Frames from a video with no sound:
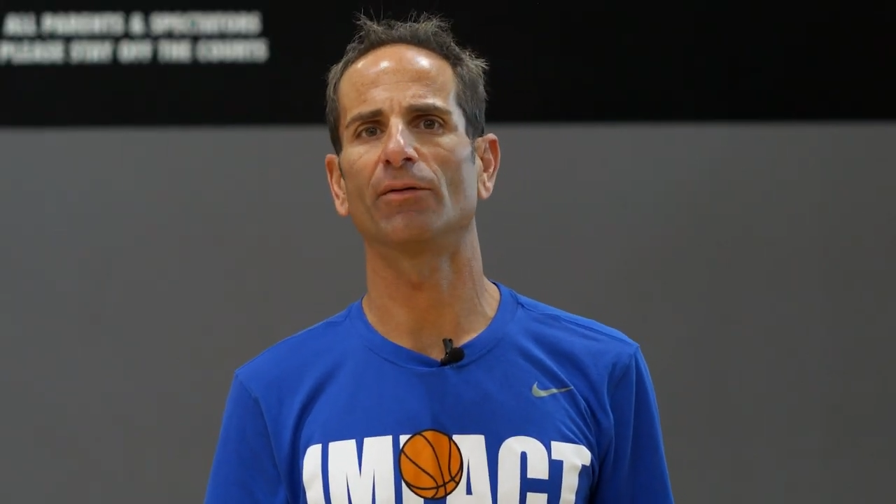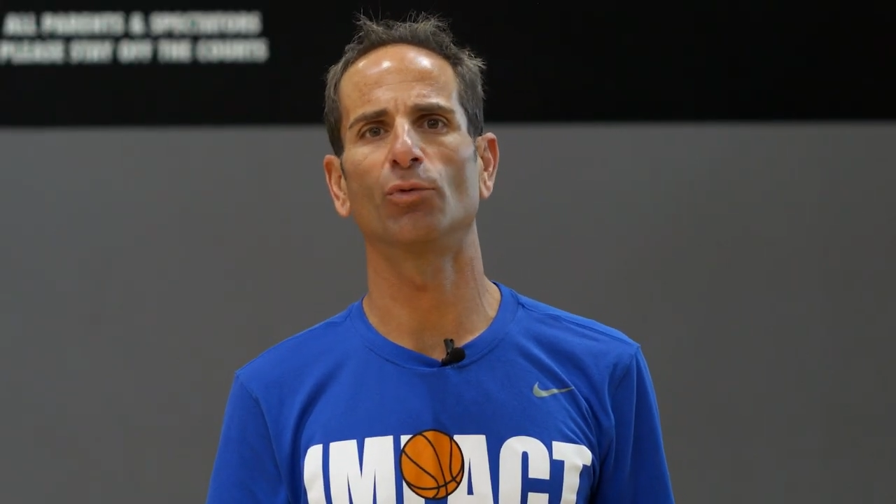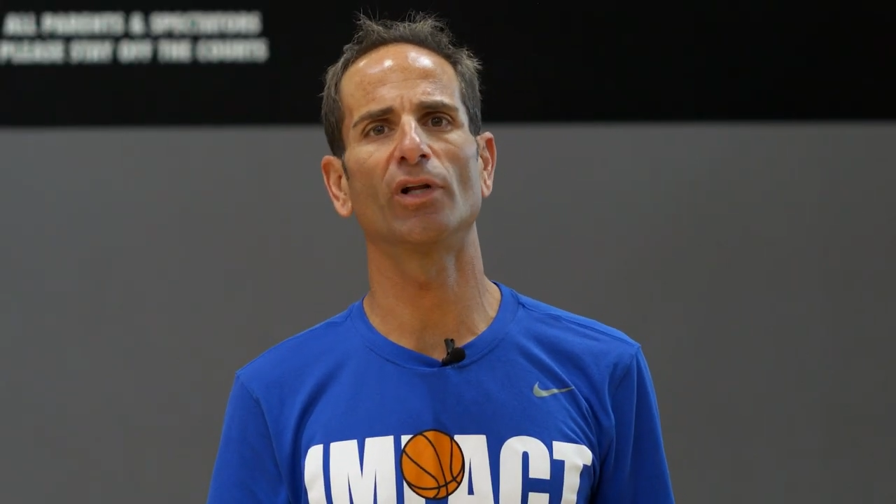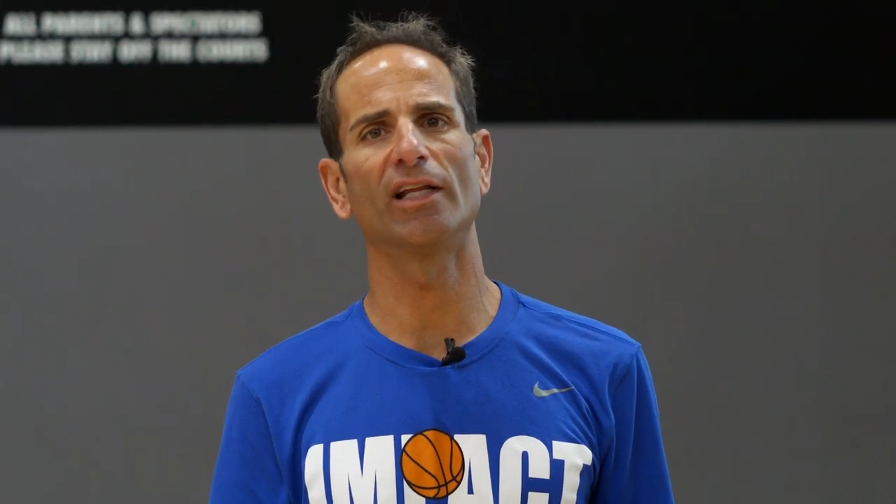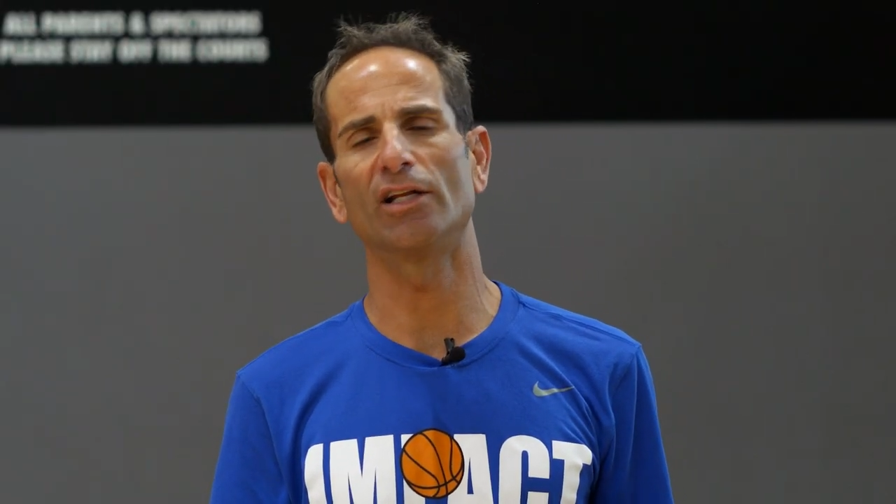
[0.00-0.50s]

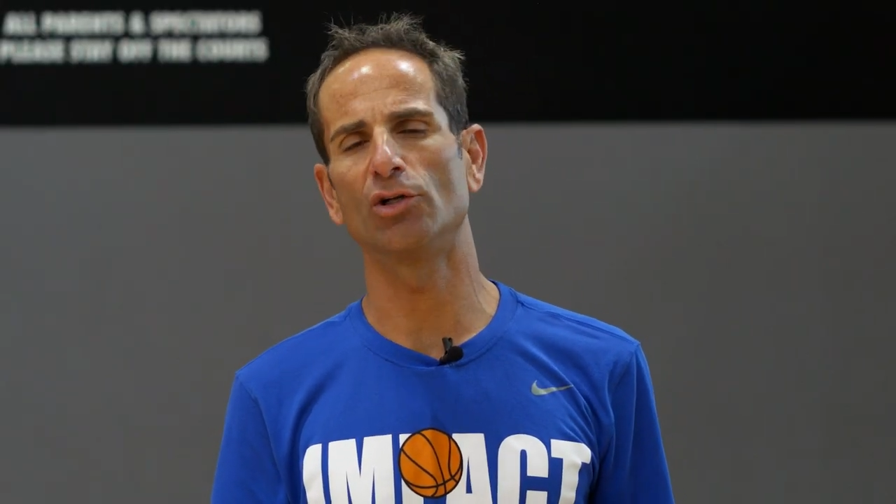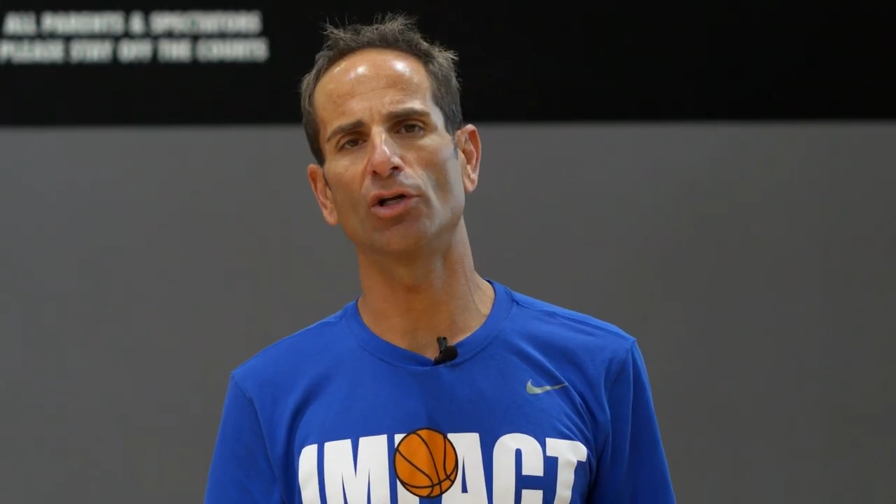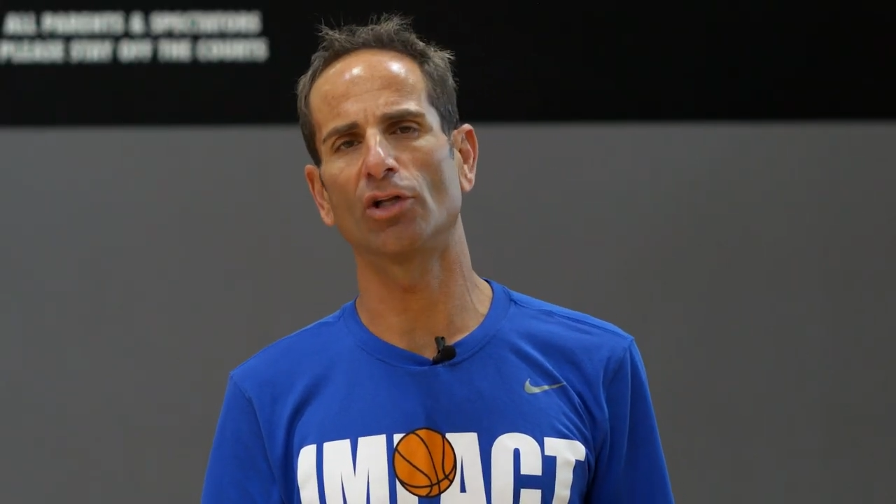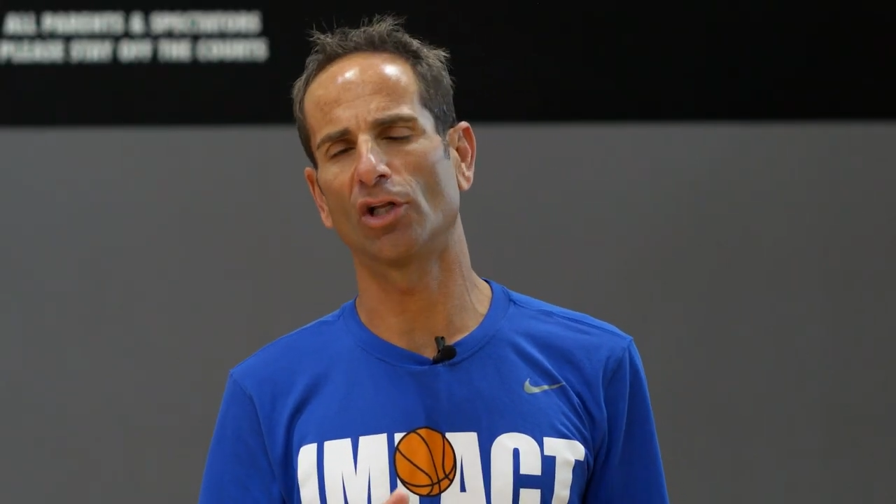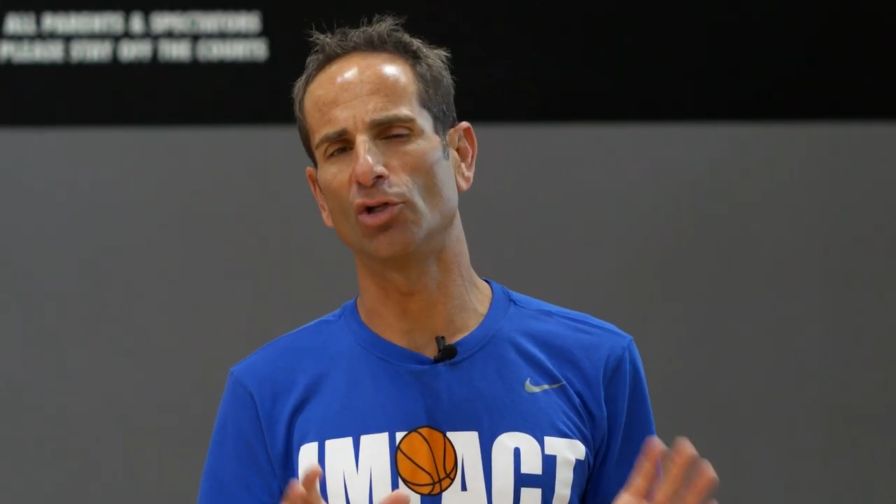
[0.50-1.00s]
Really
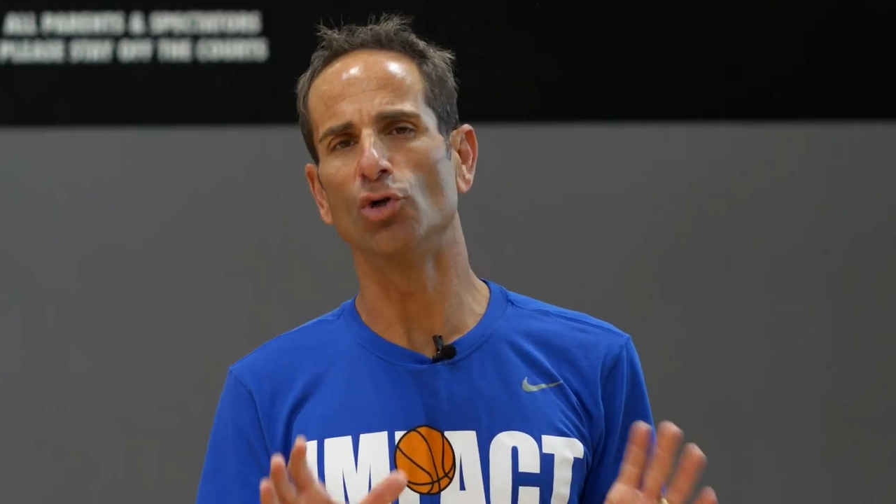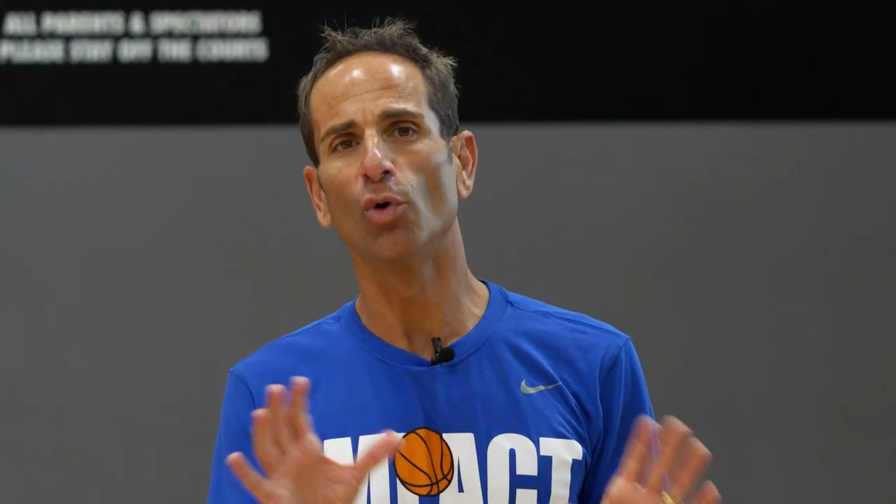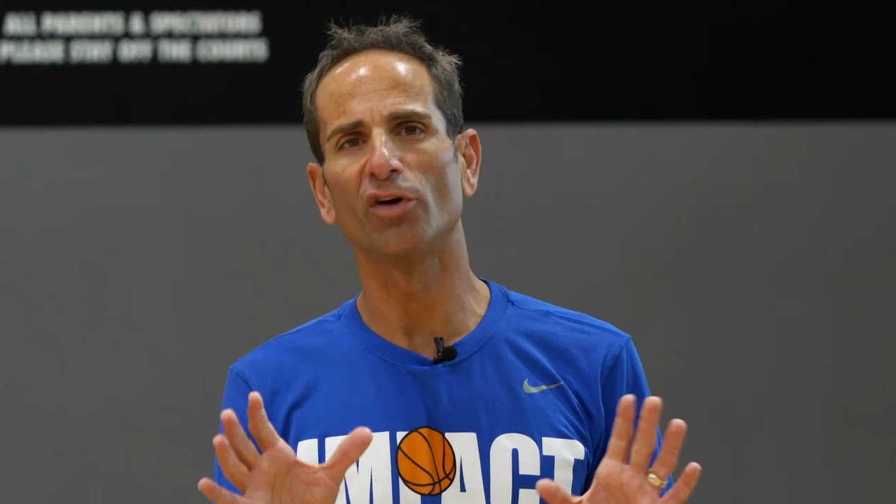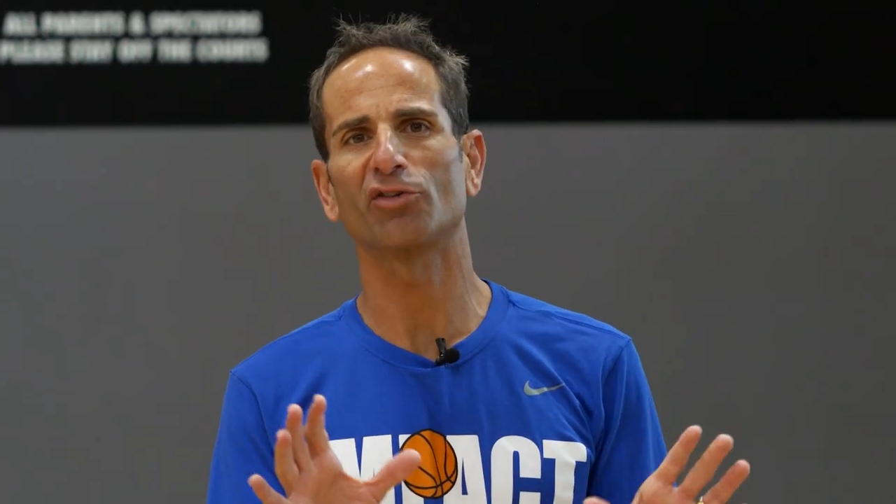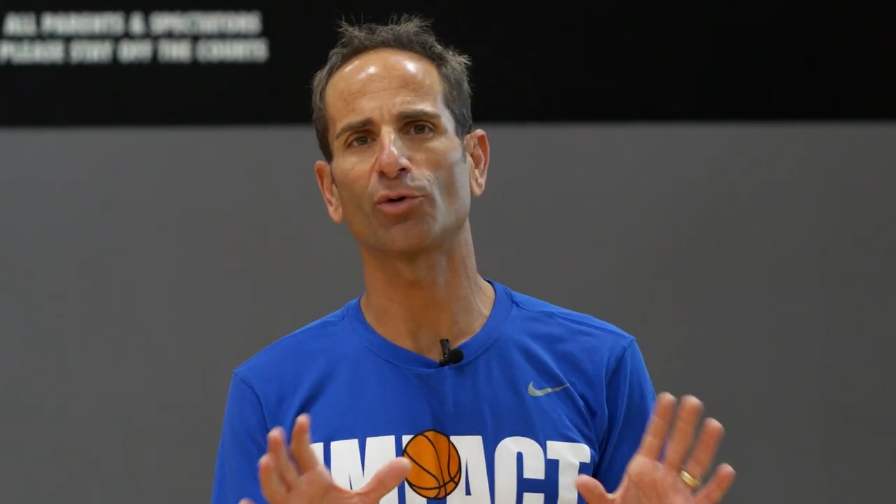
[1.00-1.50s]
a, a
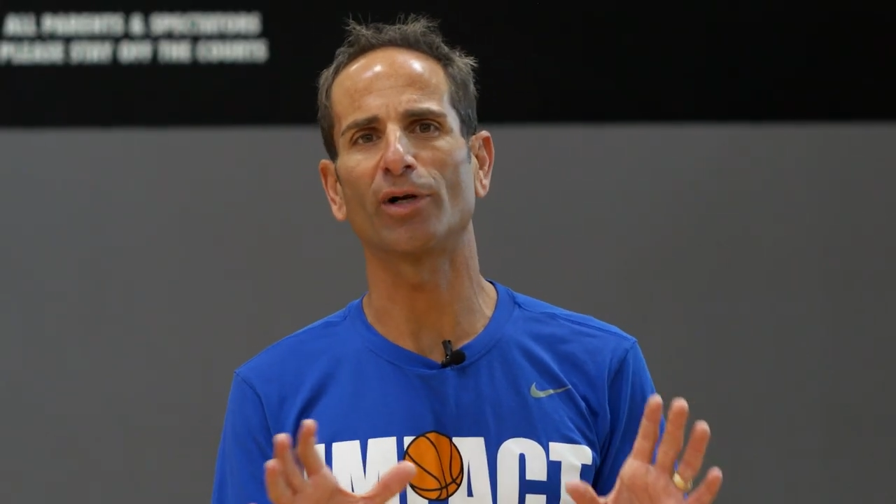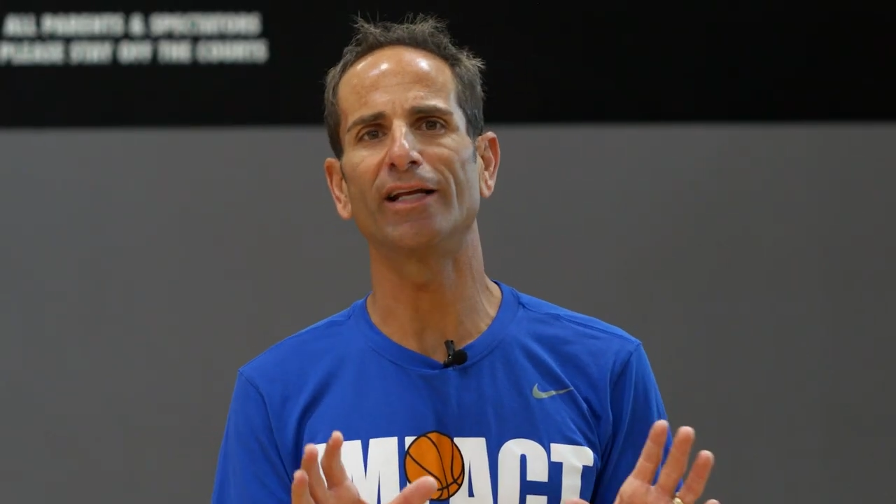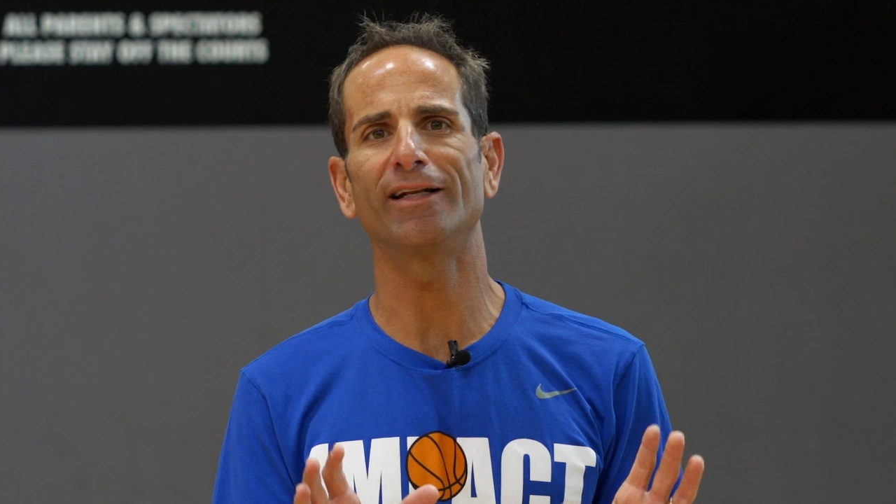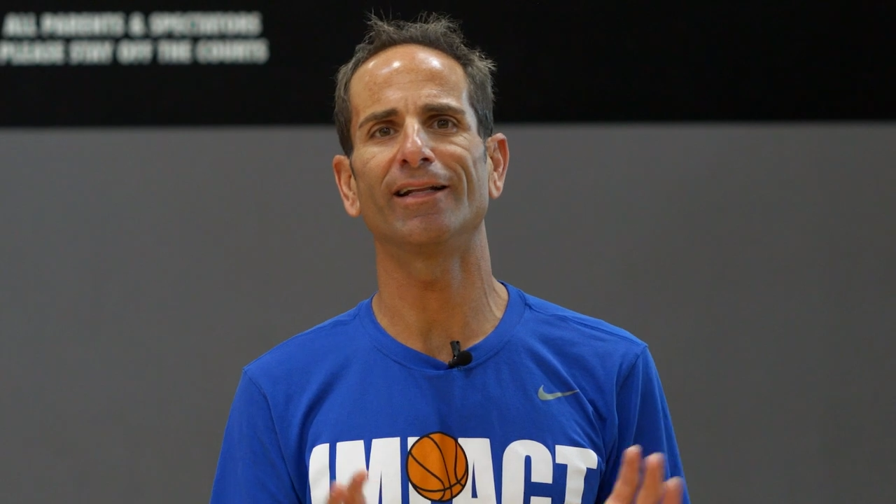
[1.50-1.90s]
newer screen,